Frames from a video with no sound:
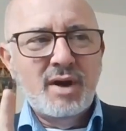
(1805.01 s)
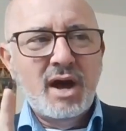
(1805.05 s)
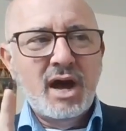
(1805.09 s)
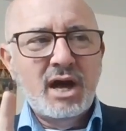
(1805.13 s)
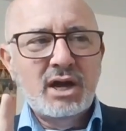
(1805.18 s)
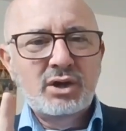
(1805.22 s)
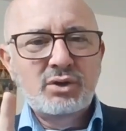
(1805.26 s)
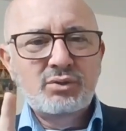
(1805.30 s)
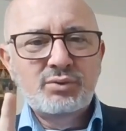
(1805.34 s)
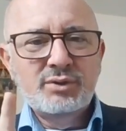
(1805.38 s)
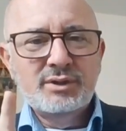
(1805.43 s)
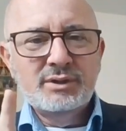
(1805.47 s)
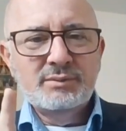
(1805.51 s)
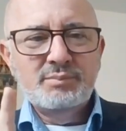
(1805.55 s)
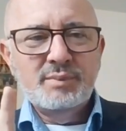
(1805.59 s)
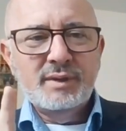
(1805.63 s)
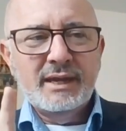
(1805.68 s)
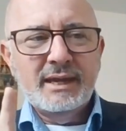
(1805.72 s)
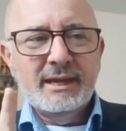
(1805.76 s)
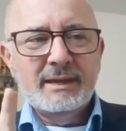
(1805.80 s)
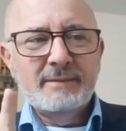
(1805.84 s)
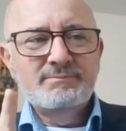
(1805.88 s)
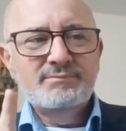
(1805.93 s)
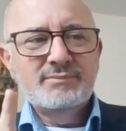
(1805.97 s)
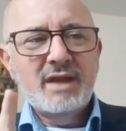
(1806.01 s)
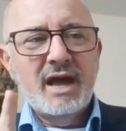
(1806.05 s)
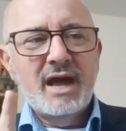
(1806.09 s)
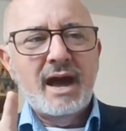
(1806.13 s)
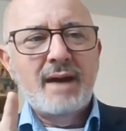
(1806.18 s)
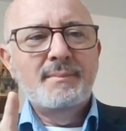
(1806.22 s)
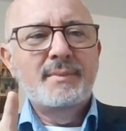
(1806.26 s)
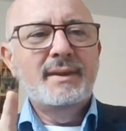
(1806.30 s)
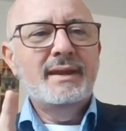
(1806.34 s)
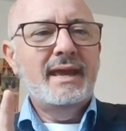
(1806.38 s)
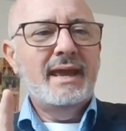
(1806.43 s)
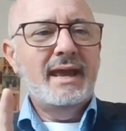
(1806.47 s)
The model would be,
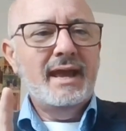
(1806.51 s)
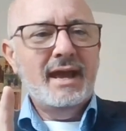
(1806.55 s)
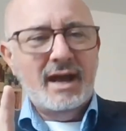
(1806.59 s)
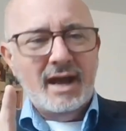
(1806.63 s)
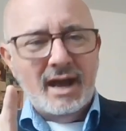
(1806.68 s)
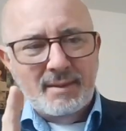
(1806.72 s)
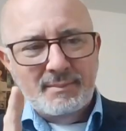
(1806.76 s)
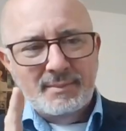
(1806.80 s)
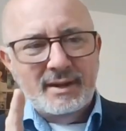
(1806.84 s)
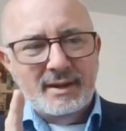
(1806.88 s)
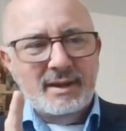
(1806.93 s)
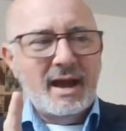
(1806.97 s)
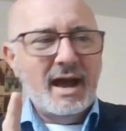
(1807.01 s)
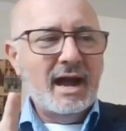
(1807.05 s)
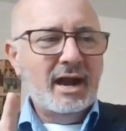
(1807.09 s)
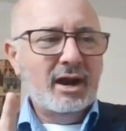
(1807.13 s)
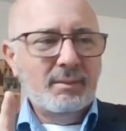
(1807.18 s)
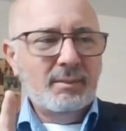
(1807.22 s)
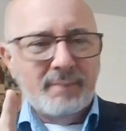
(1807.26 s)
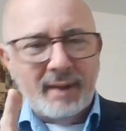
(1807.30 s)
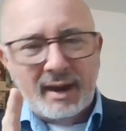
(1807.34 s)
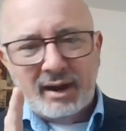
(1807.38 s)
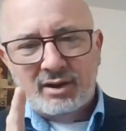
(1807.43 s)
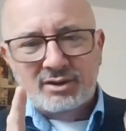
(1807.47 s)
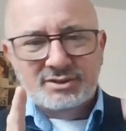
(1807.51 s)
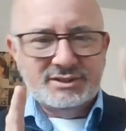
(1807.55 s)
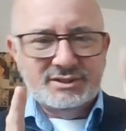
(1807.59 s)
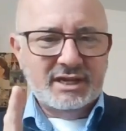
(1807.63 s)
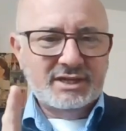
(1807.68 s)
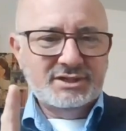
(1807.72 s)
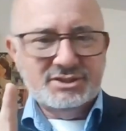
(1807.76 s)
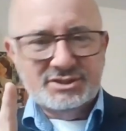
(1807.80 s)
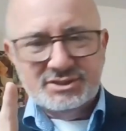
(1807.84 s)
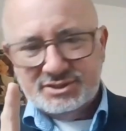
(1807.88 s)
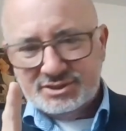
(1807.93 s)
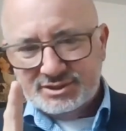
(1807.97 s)
I'm going to, I'm going to hire
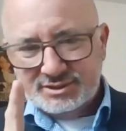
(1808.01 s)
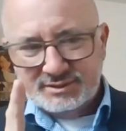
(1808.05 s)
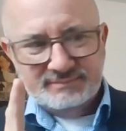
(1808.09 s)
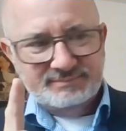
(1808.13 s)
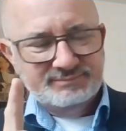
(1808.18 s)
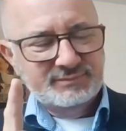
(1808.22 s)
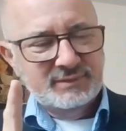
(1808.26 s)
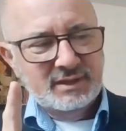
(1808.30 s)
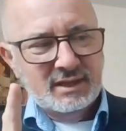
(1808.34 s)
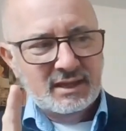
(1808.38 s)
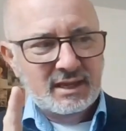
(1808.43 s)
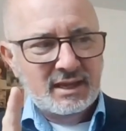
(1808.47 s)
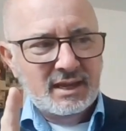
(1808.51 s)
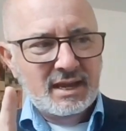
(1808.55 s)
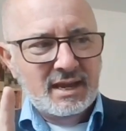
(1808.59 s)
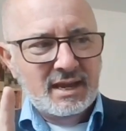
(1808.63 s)
buyer's agents,